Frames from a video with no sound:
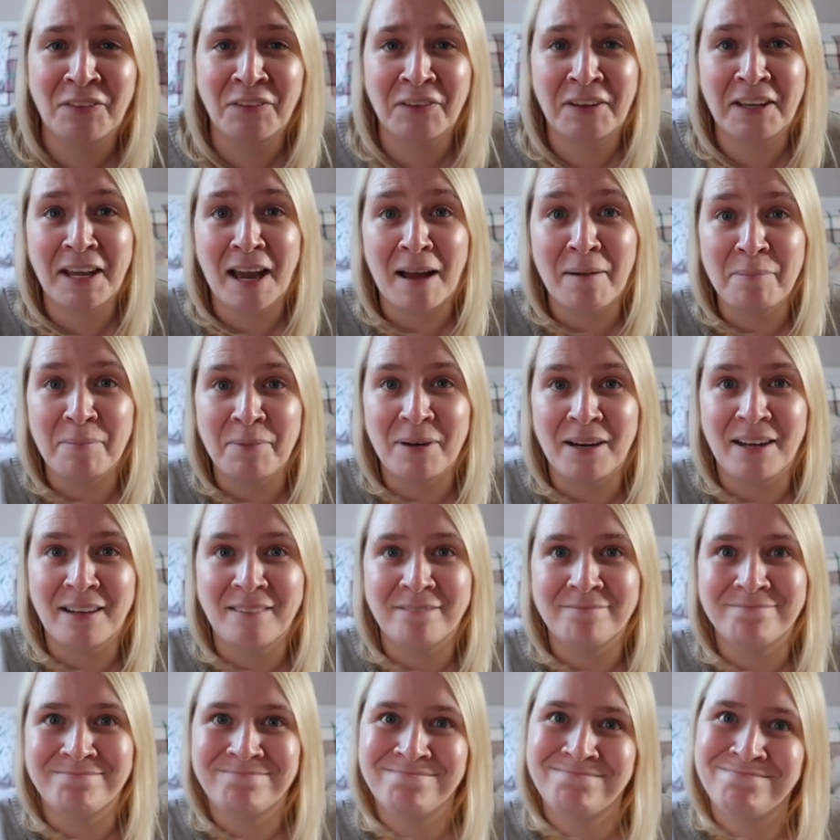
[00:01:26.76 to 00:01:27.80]
on the camera
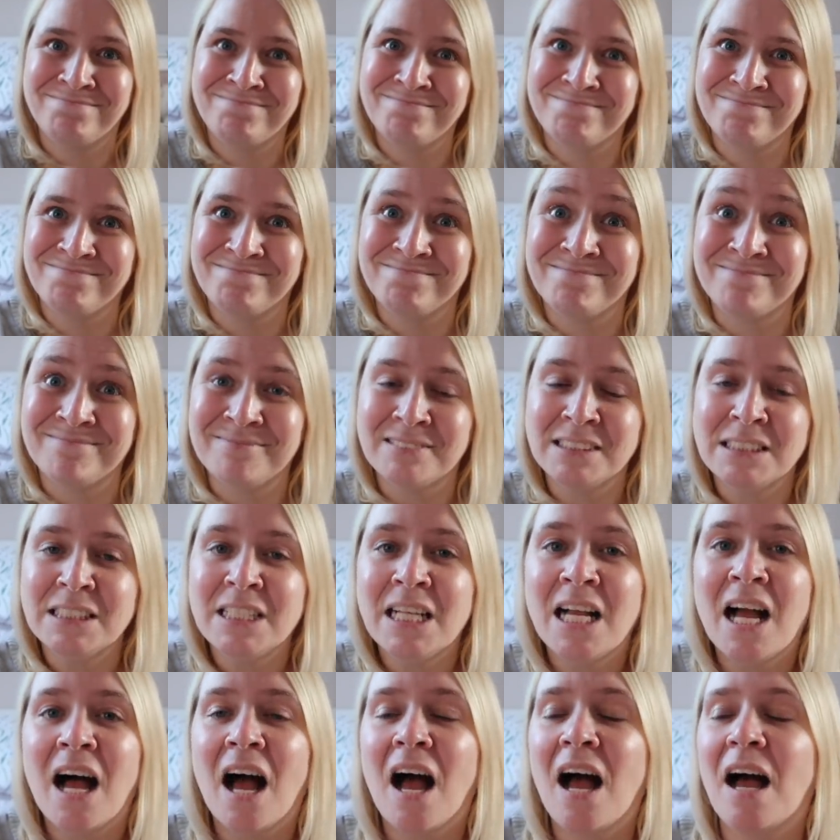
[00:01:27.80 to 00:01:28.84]

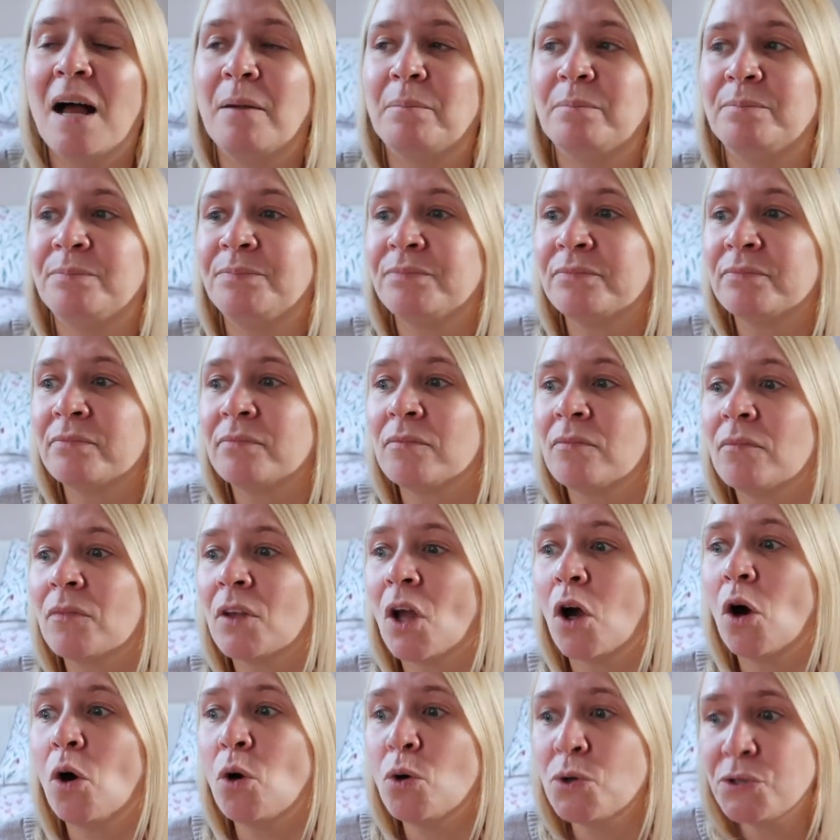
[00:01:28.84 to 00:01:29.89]
um,
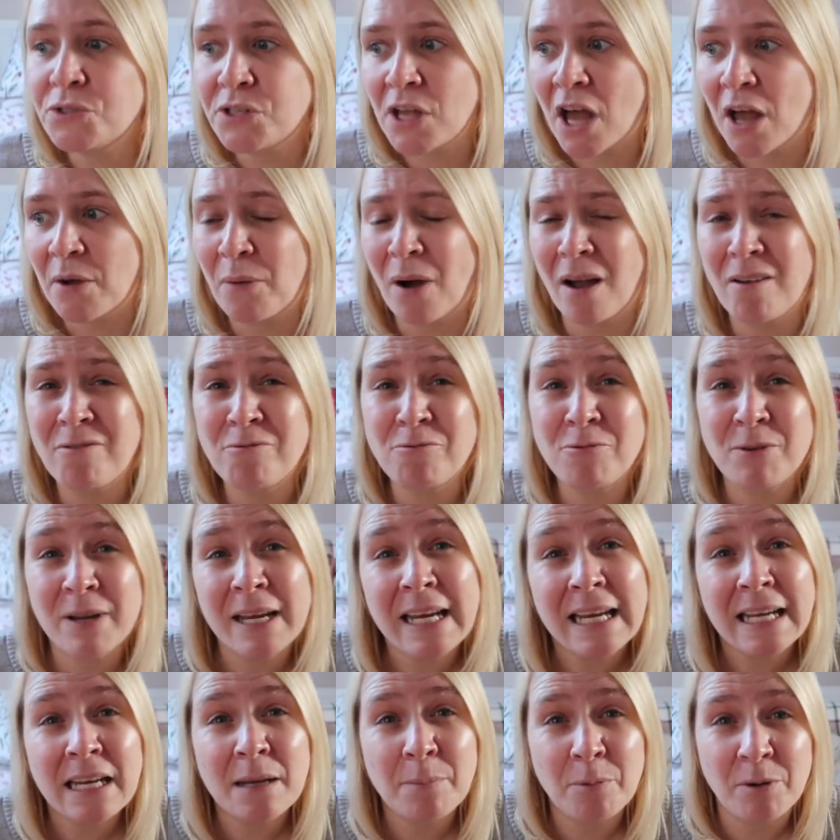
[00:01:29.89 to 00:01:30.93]
also, I
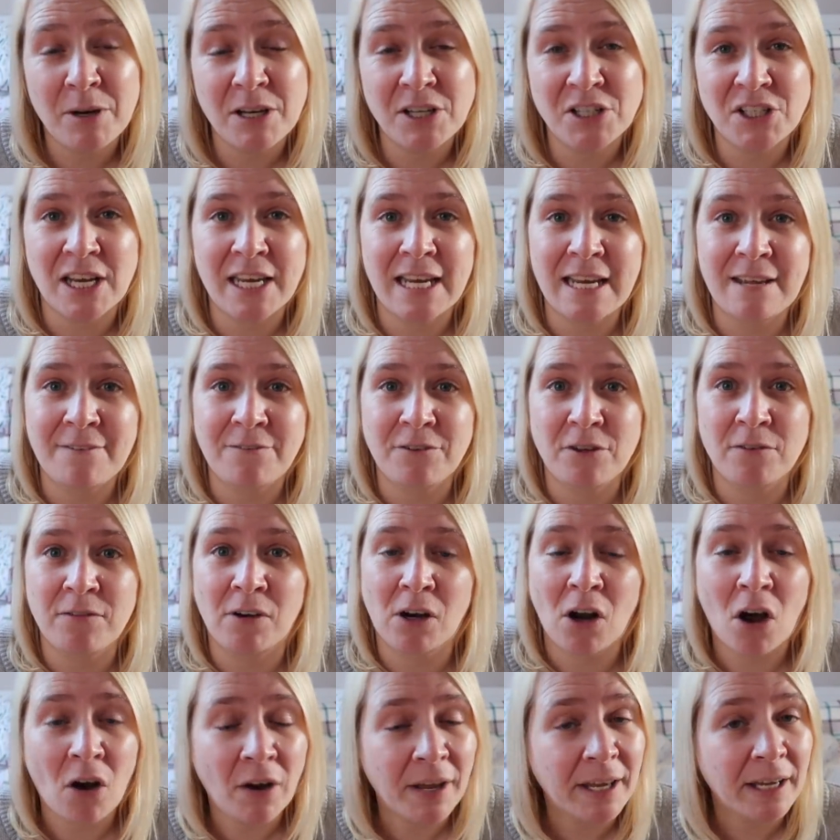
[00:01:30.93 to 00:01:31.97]
really appreciate if you've
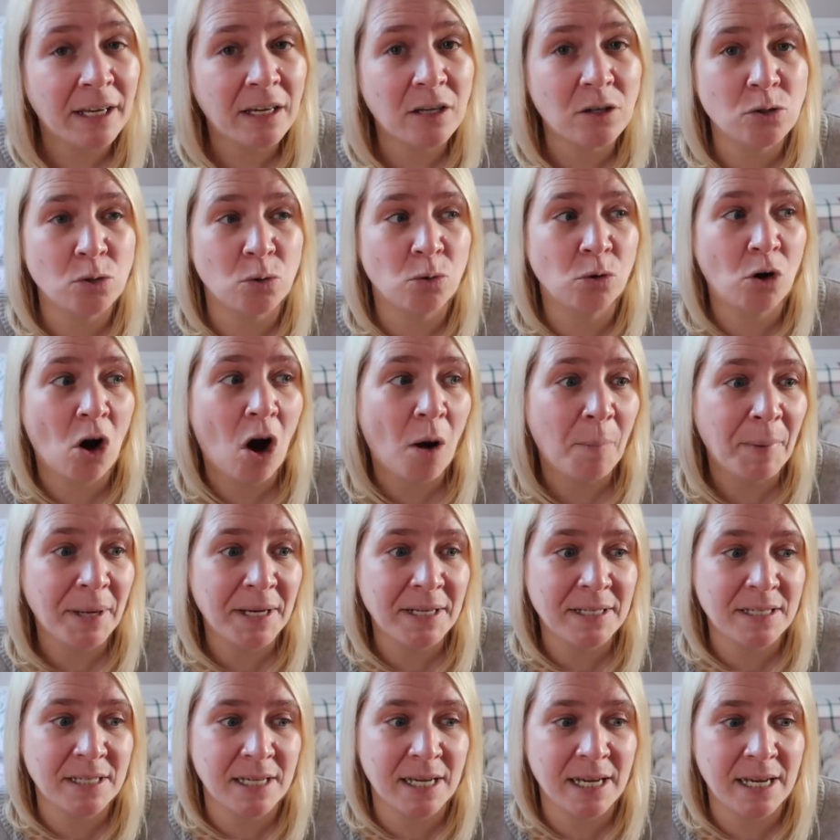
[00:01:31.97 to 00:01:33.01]
liked or
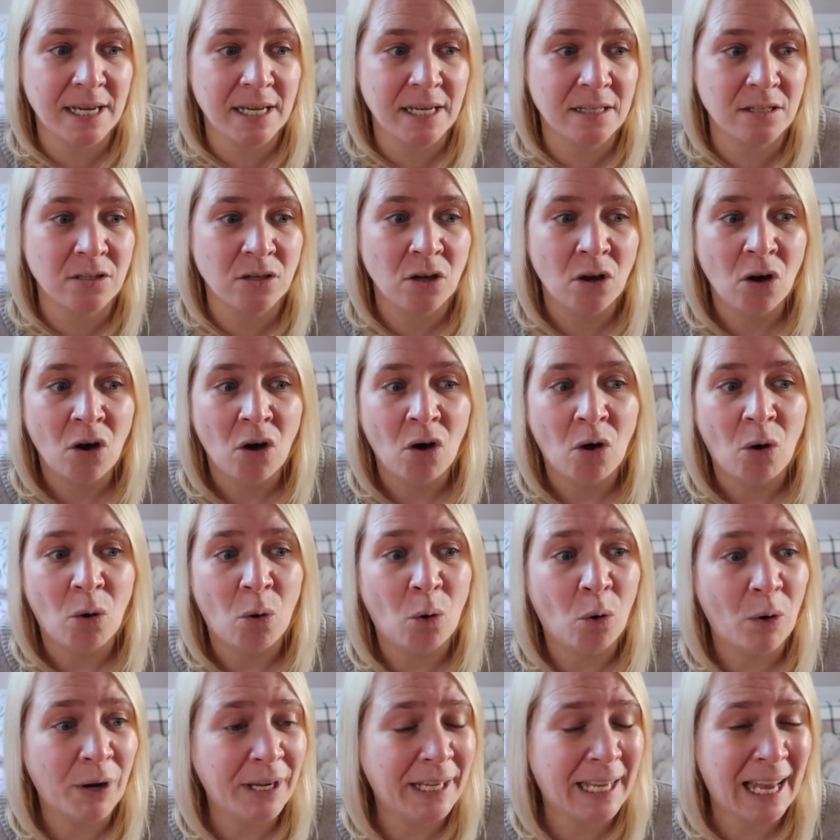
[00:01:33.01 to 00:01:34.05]
commented
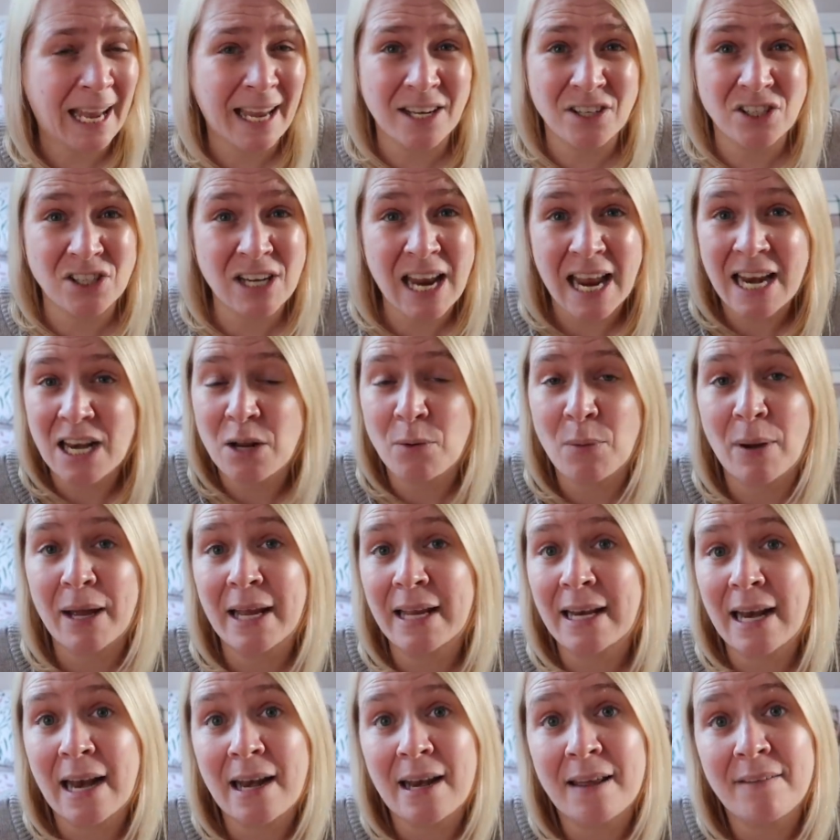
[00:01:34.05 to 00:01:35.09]
or engaged in any way
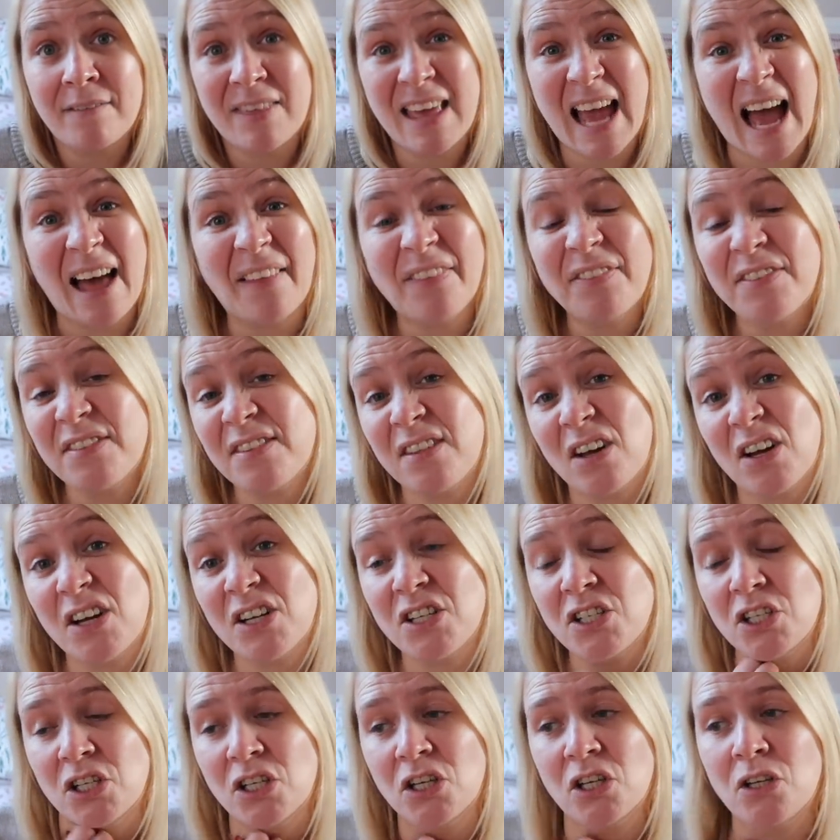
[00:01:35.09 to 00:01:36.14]
in any of the ads that I
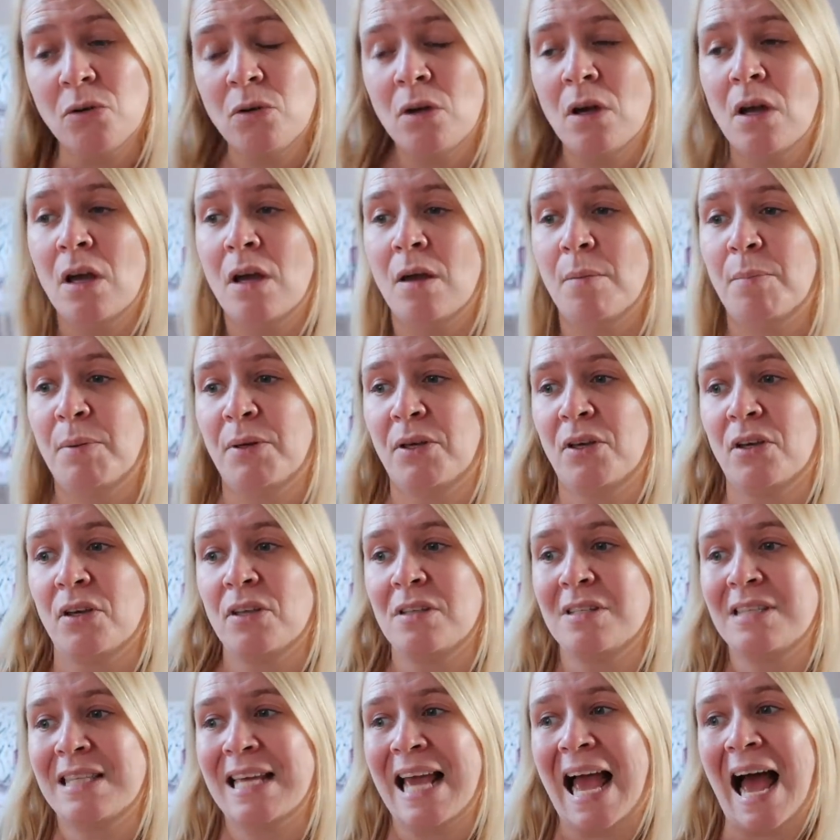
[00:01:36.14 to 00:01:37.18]
do
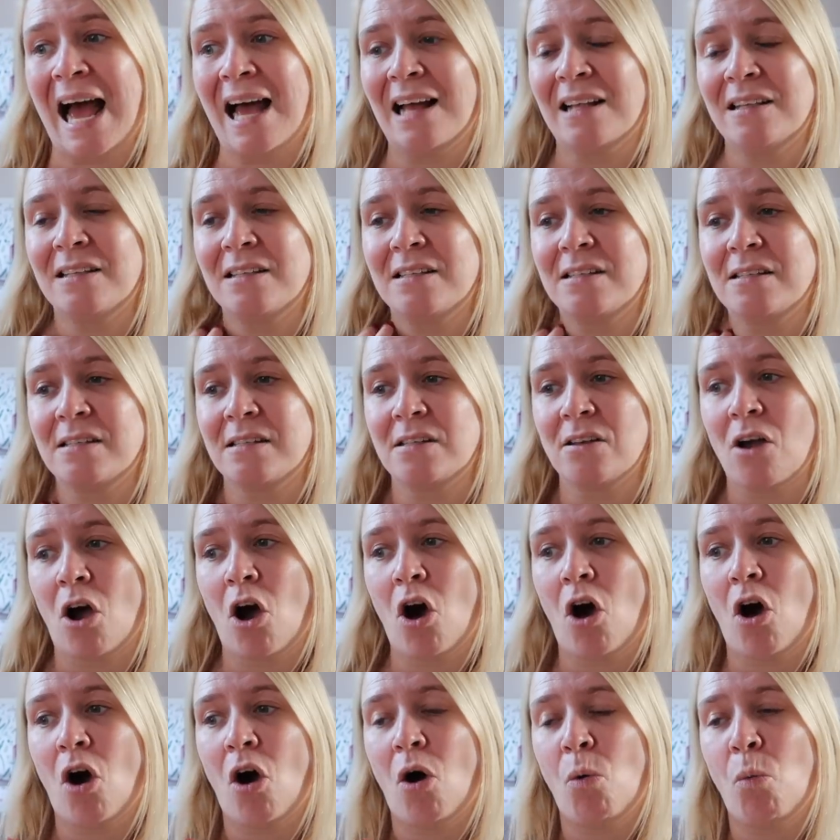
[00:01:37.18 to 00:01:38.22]
because the ads
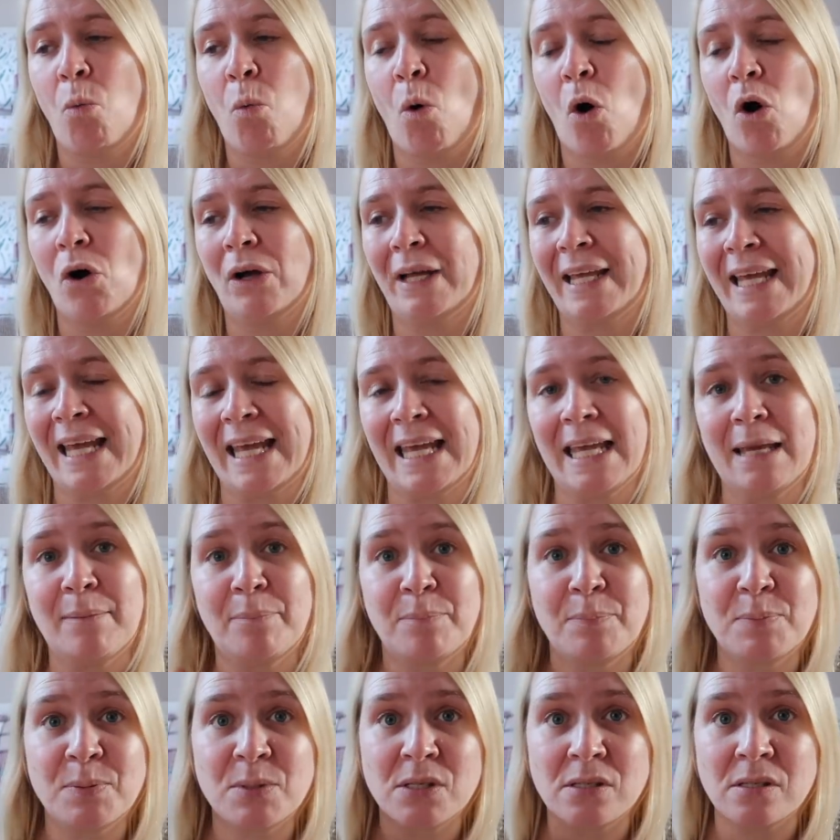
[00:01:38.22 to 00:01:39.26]
are what
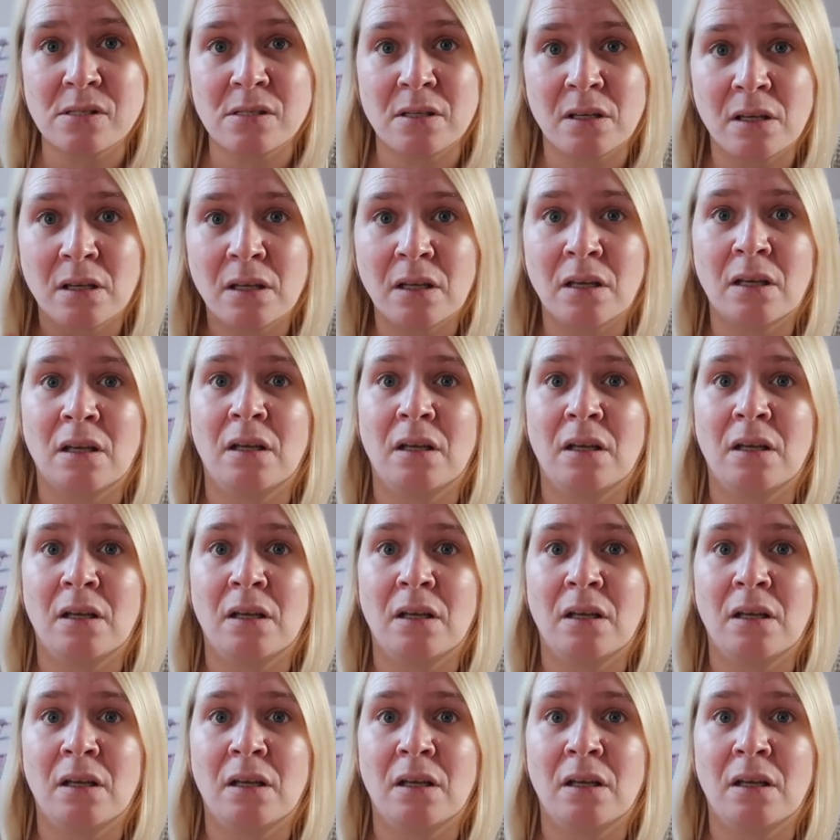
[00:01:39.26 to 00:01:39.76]
keeps